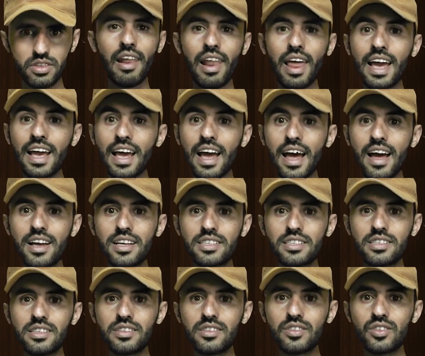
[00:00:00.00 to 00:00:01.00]
lack
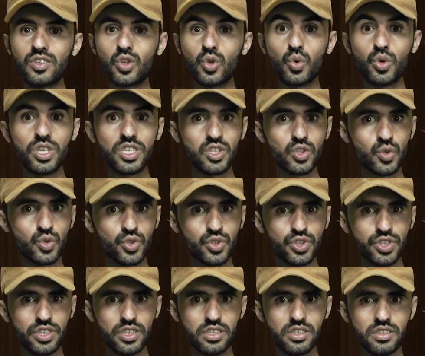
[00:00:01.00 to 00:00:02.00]
access to
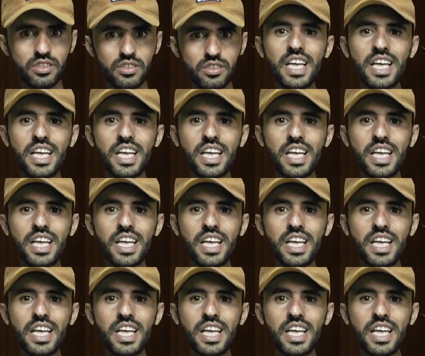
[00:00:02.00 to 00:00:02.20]
resources,